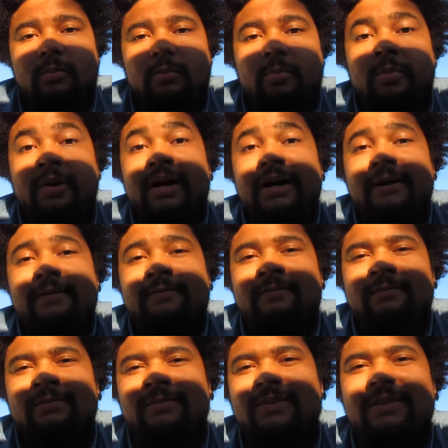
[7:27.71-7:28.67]
But
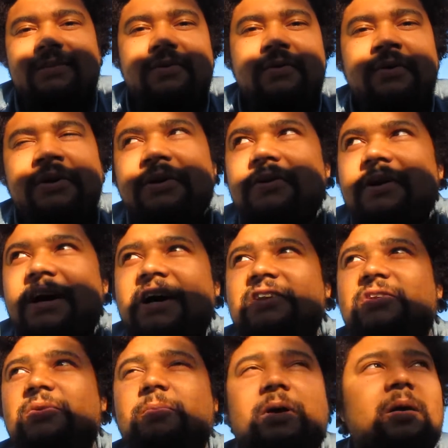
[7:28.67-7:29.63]
knowing you
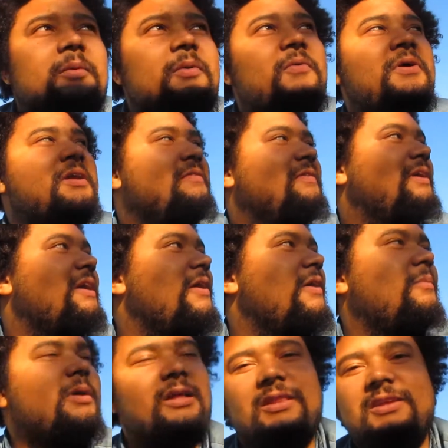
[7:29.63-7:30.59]
guys, you probably wouldn't even care
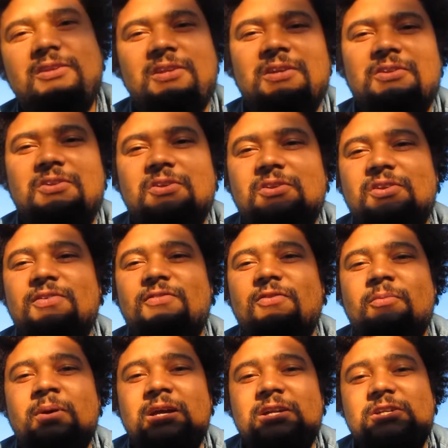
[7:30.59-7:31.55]
about listening to this
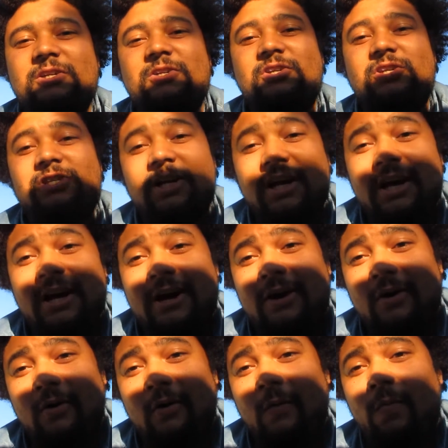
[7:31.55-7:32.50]
information.
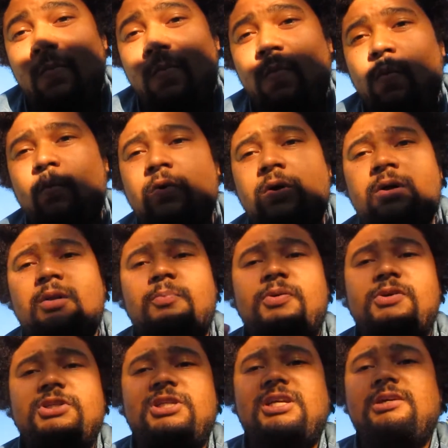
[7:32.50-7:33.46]
So we're gonna
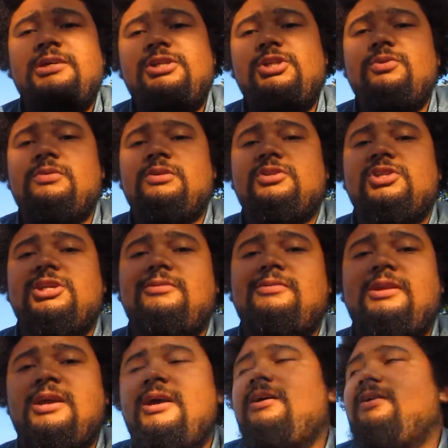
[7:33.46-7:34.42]
push the issue on
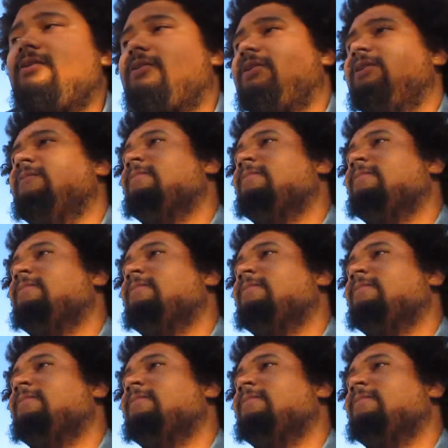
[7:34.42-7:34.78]
something else.